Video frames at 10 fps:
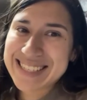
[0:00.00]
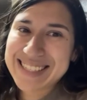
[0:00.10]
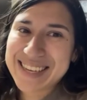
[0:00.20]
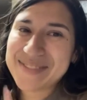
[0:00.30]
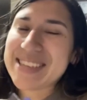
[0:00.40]

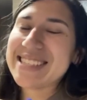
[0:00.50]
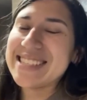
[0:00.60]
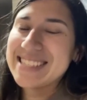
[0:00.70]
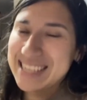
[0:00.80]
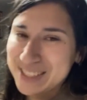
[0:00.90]
safe and
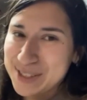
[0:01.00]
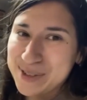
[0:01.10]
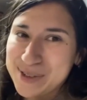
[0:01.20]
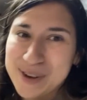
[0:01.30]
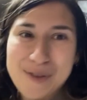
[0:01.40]
stay
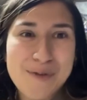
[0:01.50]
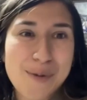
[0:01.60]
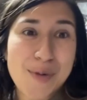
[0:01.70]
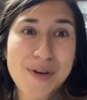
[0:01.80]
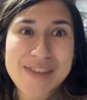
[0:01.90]
tuned for
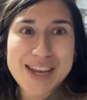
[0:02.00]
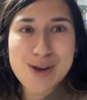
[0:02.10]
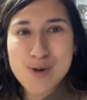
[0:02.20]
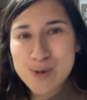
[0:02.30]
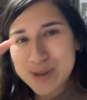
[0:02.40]
more
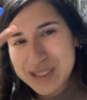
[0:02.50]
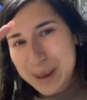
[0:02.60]
videos.